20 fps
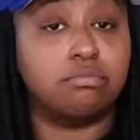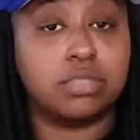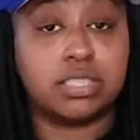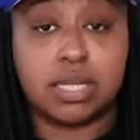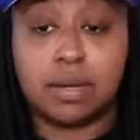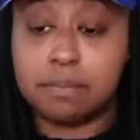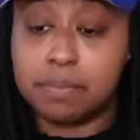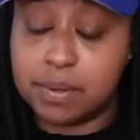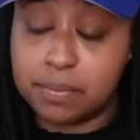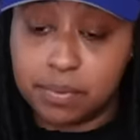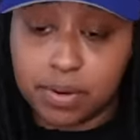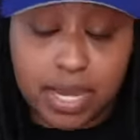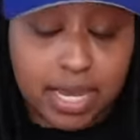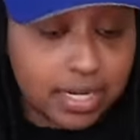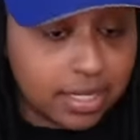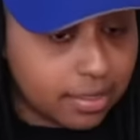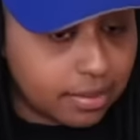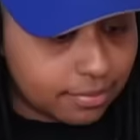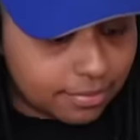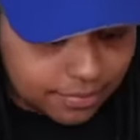Some people
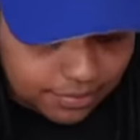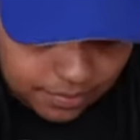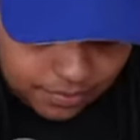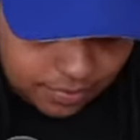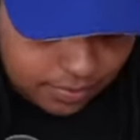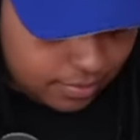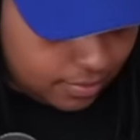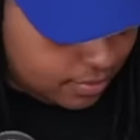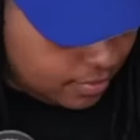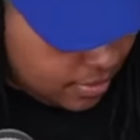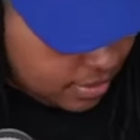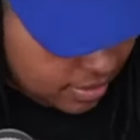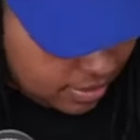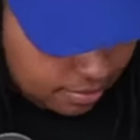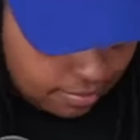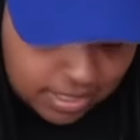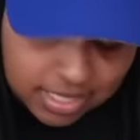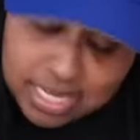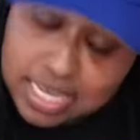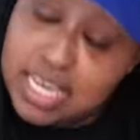gotta
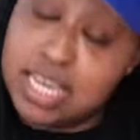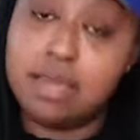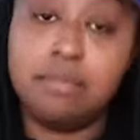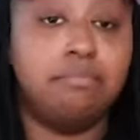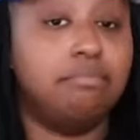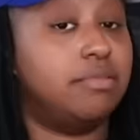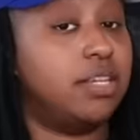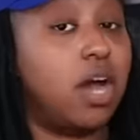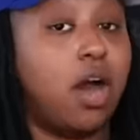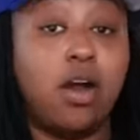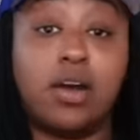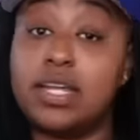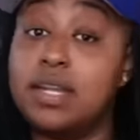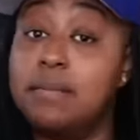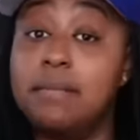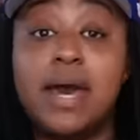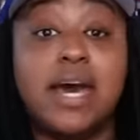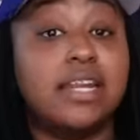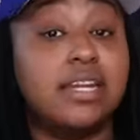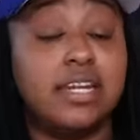keep talking
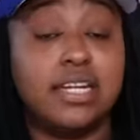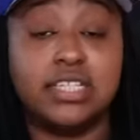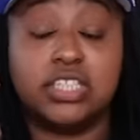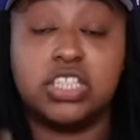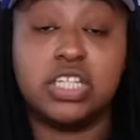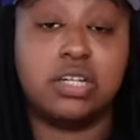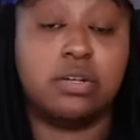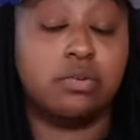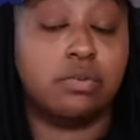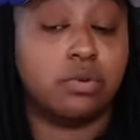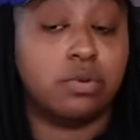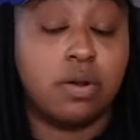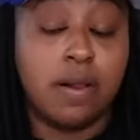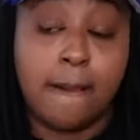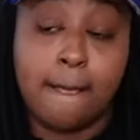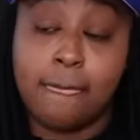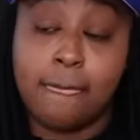about it in general